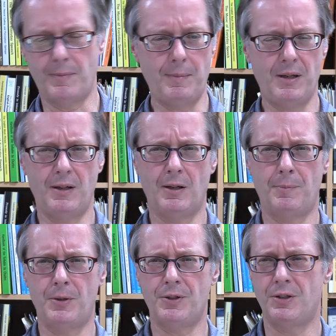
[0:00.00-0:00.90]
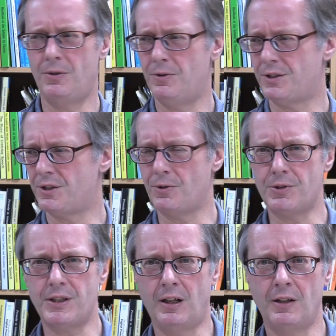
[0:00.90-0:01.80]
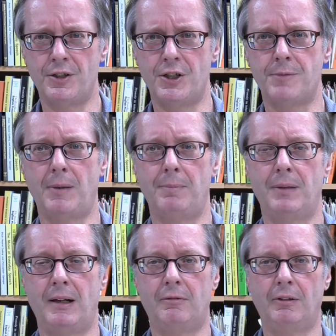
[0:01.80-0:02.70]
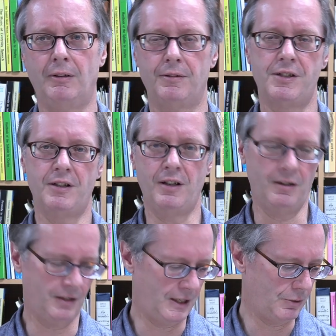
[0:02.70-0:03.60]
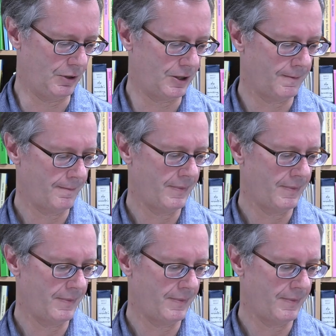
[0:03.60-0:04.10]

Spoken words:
maybe a person who's a sociologist by background studying language.